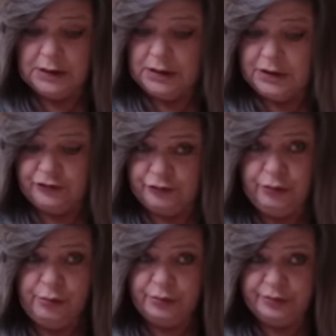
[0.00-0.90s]

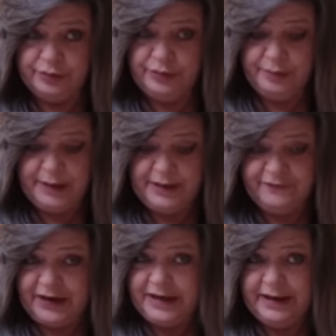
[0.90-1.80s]
Truth. You're being
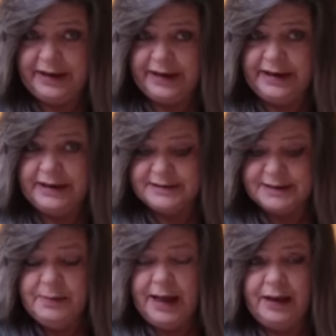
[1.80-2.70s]
vindicated
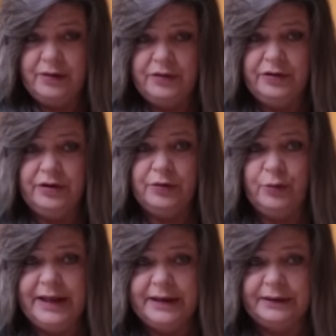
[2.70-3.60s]
somehow. You're going to
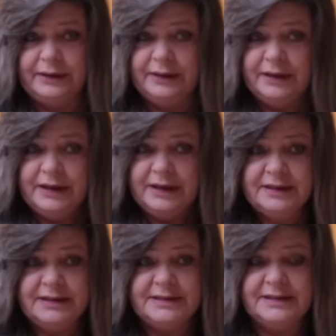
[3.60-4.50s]
win.
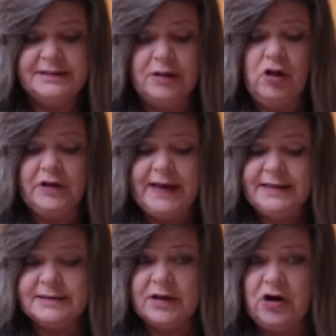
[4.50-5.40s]
This is all
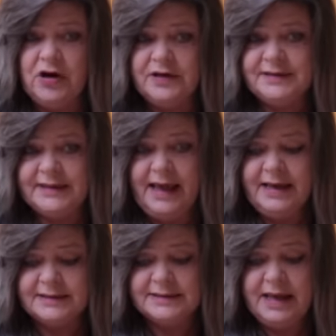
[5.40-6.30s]
yes cards.
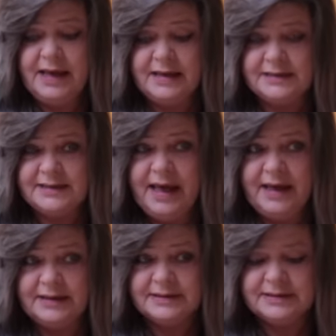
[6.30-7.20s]
Yes, yes,
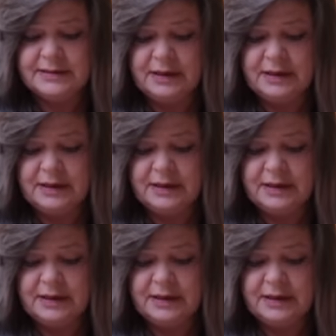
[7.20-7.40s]
yes.